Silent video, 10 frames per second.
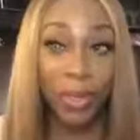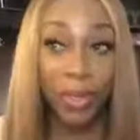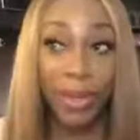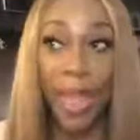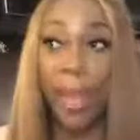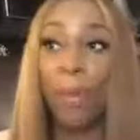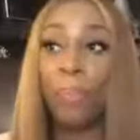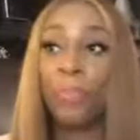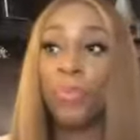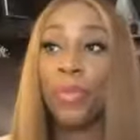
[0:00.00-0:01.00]
Now,
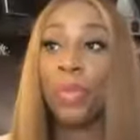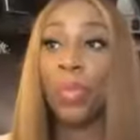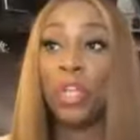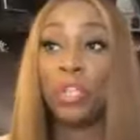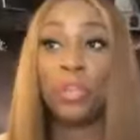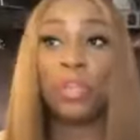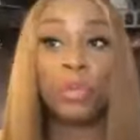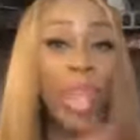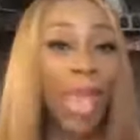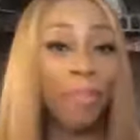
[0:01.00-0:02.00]
once you do
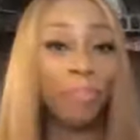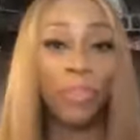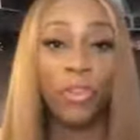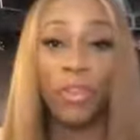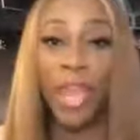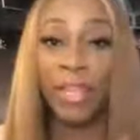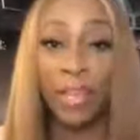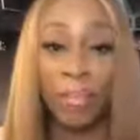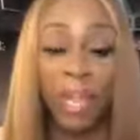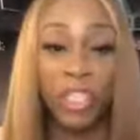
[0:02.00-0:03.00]
that, you got the
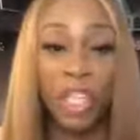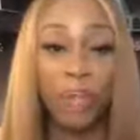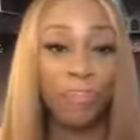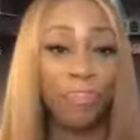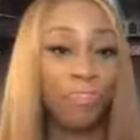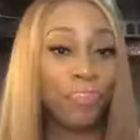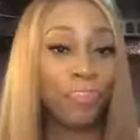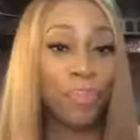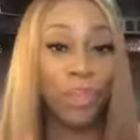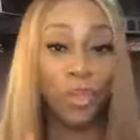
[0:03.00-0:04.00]
budget,
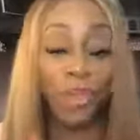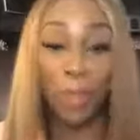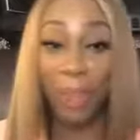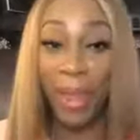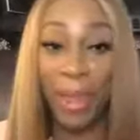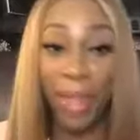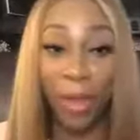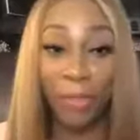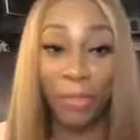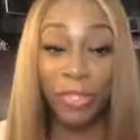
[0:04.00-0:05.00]
you pay
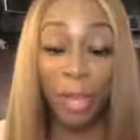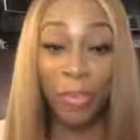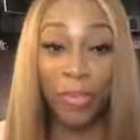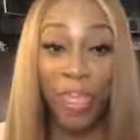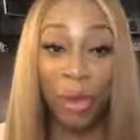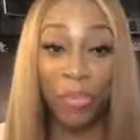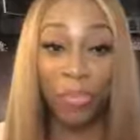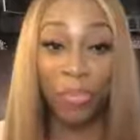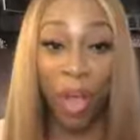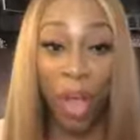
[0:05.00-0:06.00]
down some of that
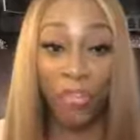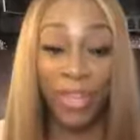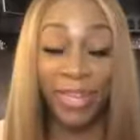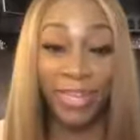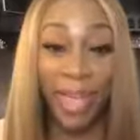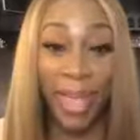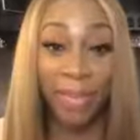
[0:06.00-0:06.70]
revolving debt.